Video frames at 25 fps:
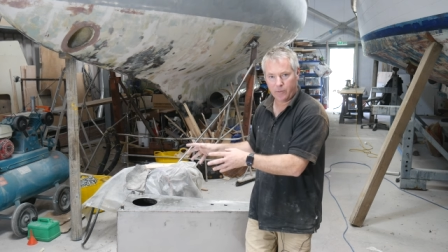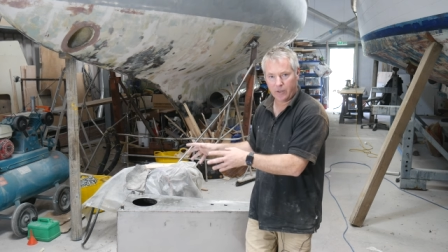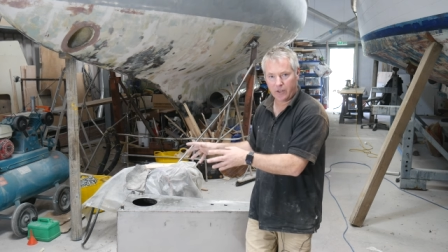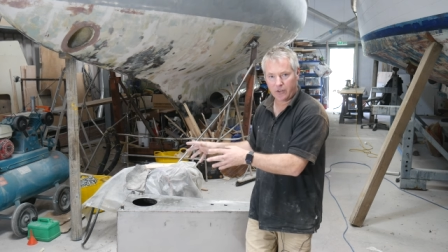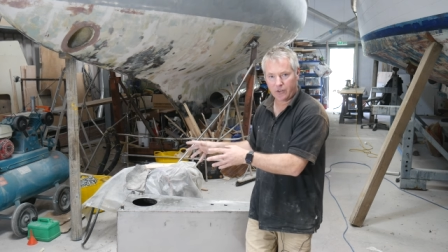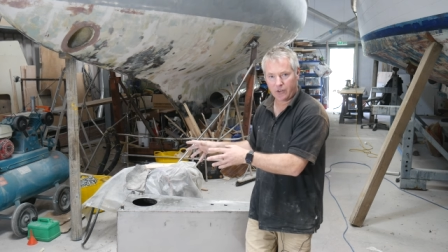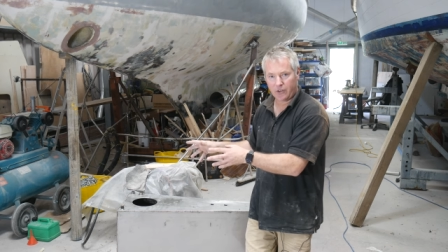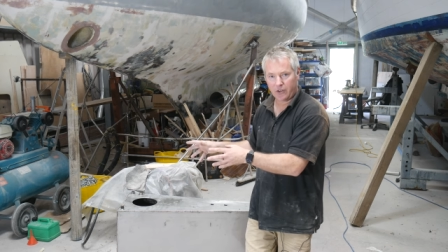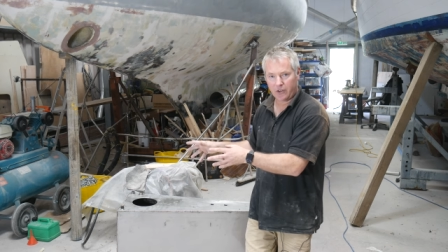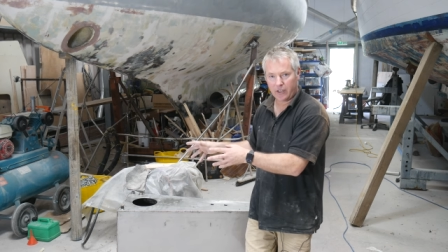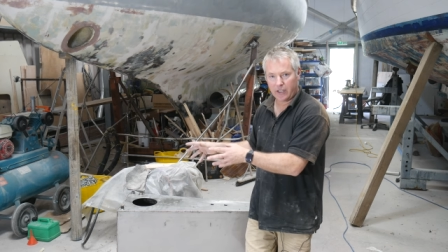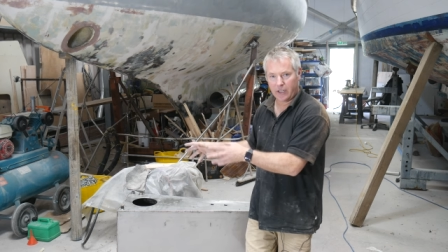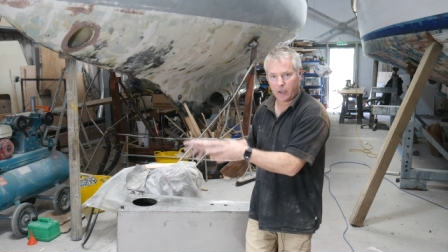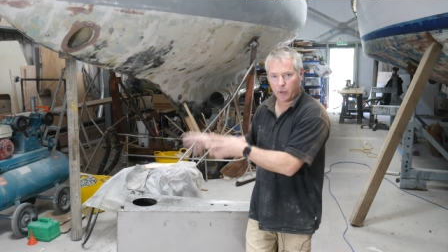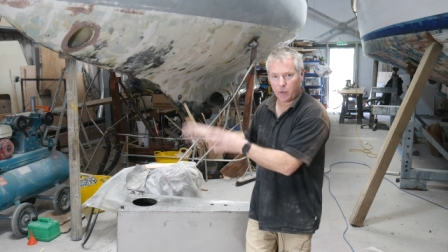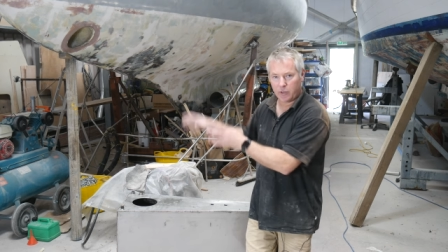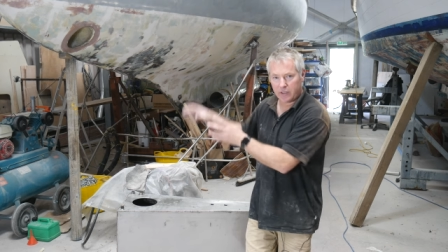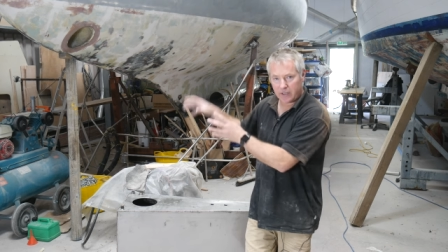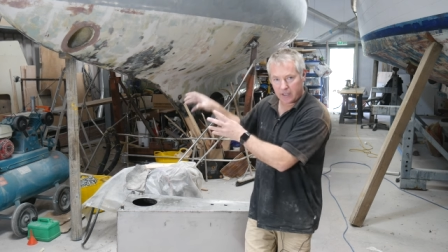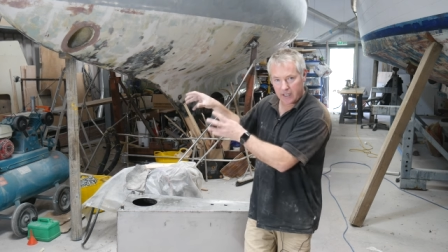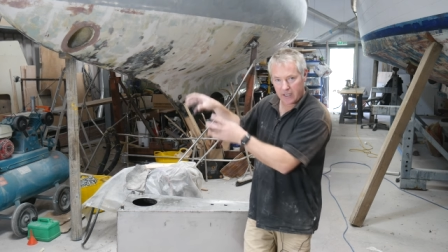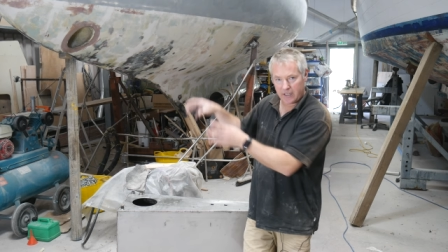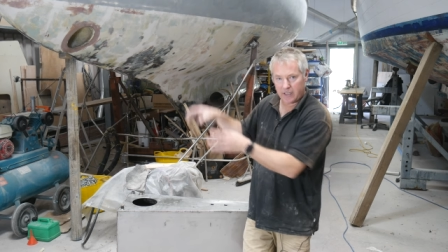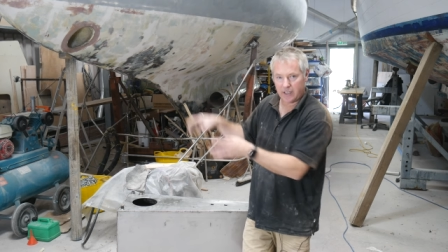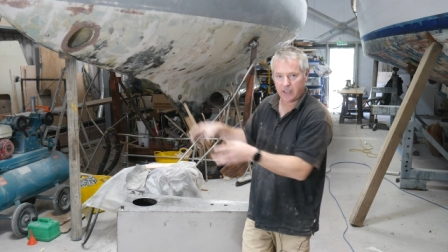fix it there and
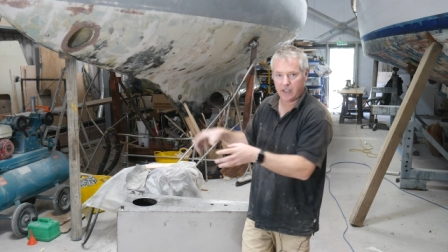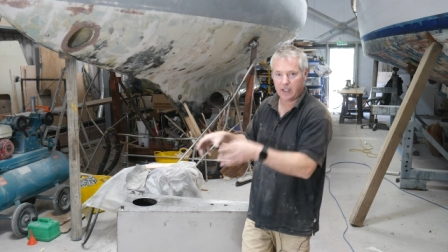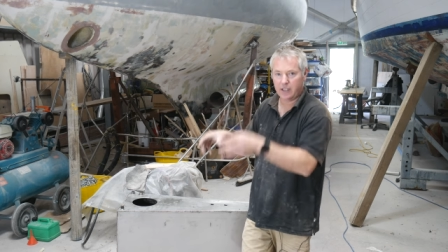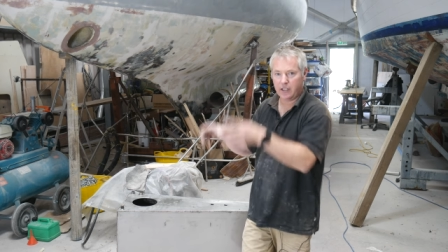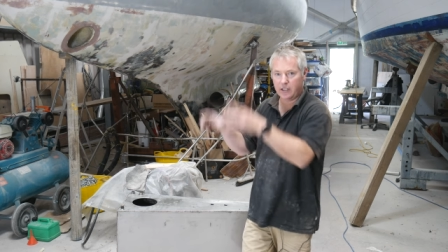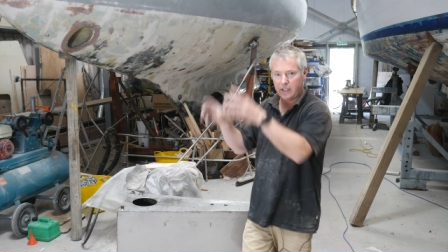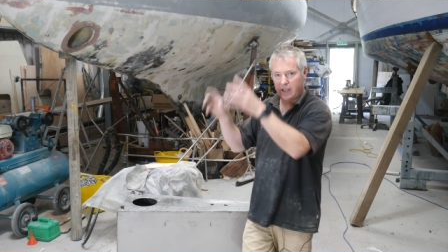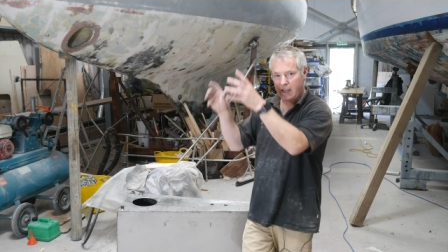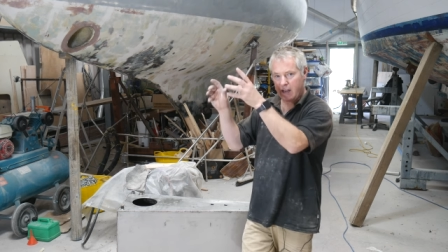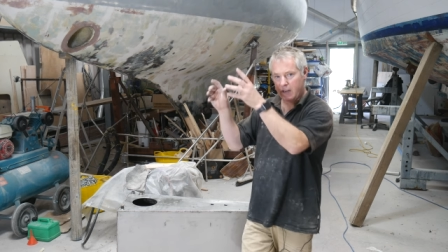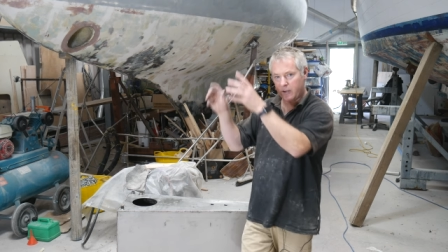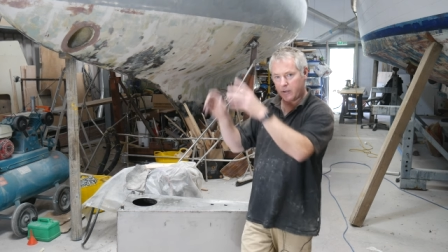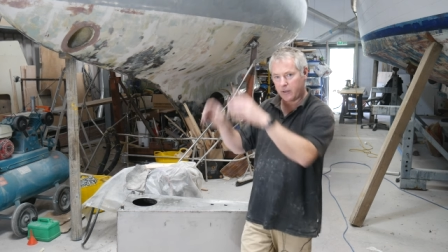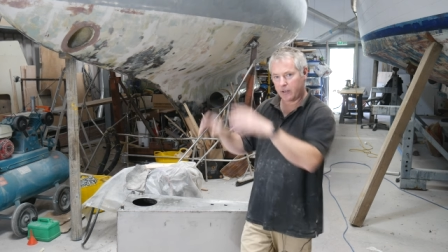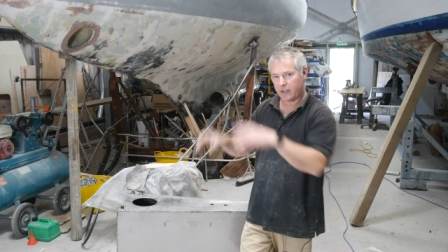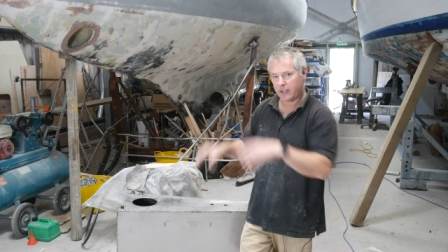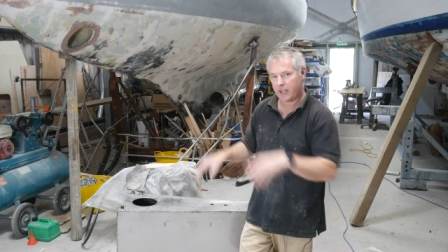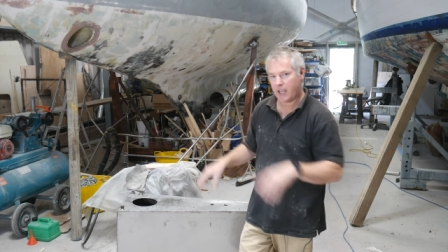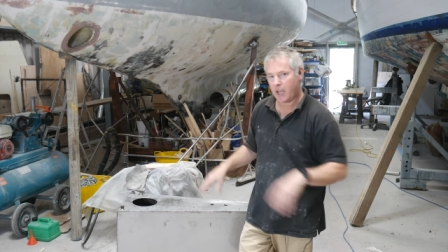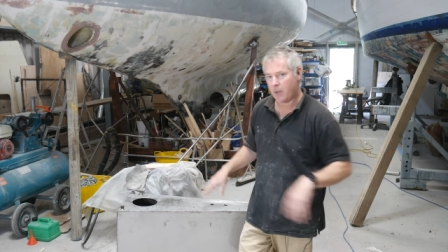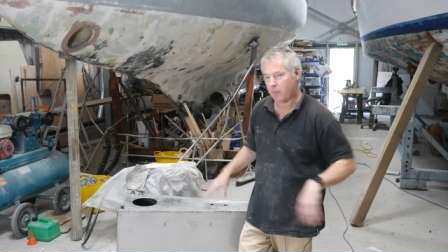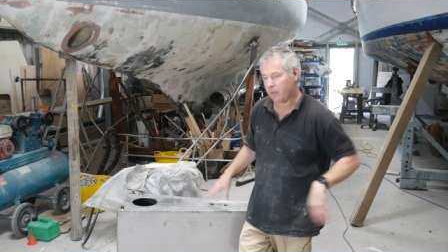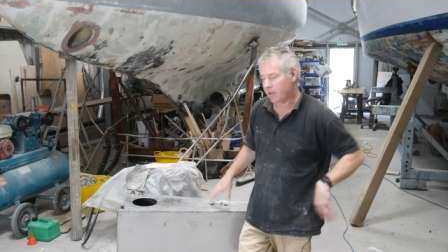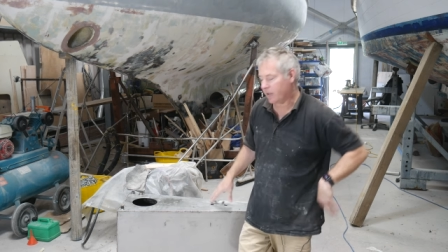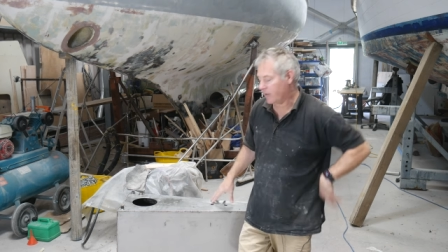get it in and out of the
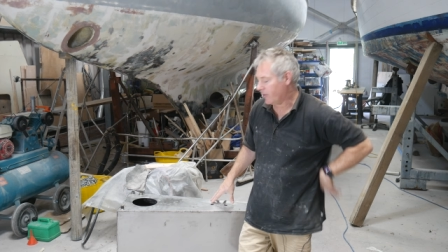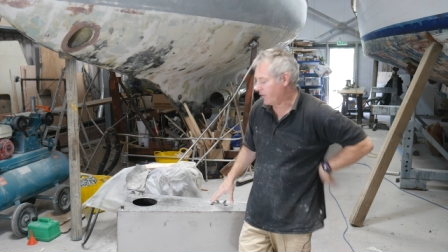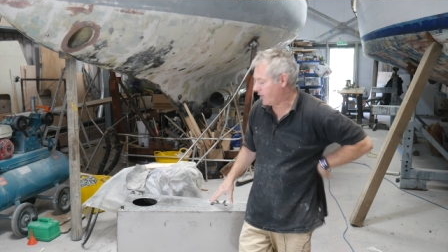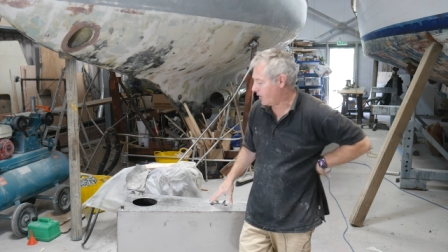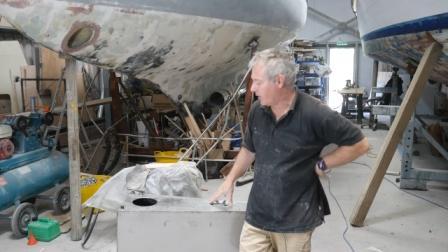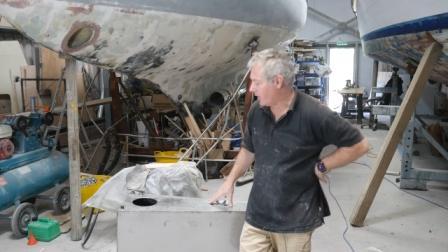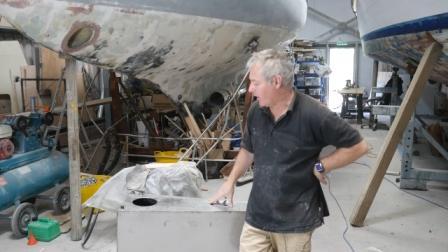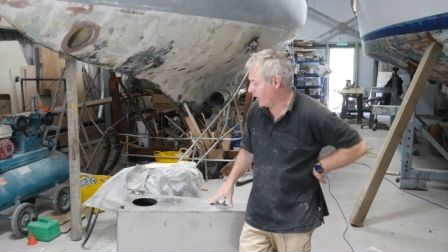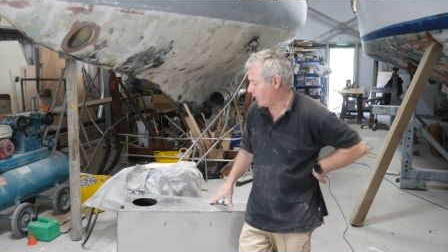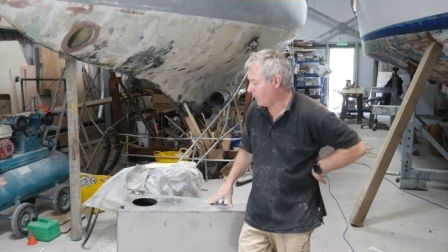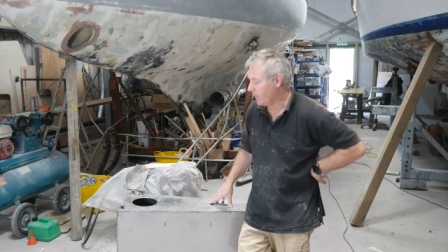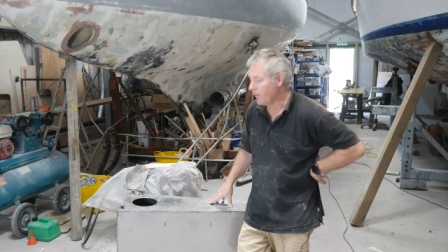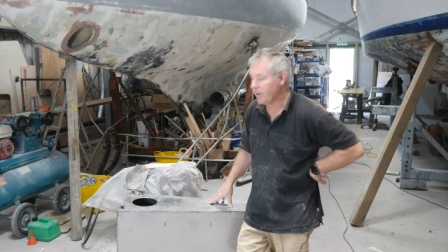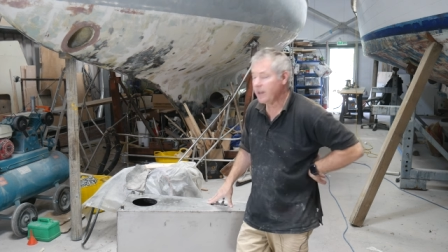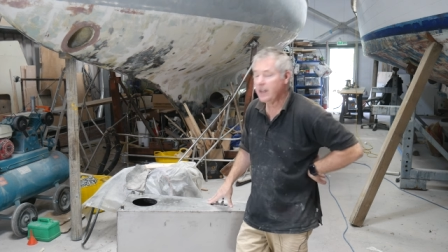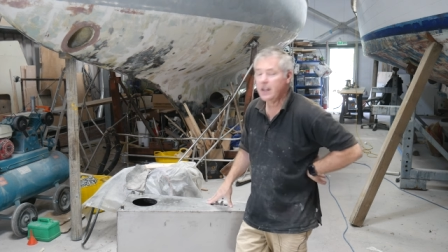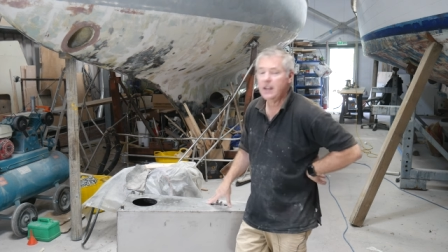cabin and stuff.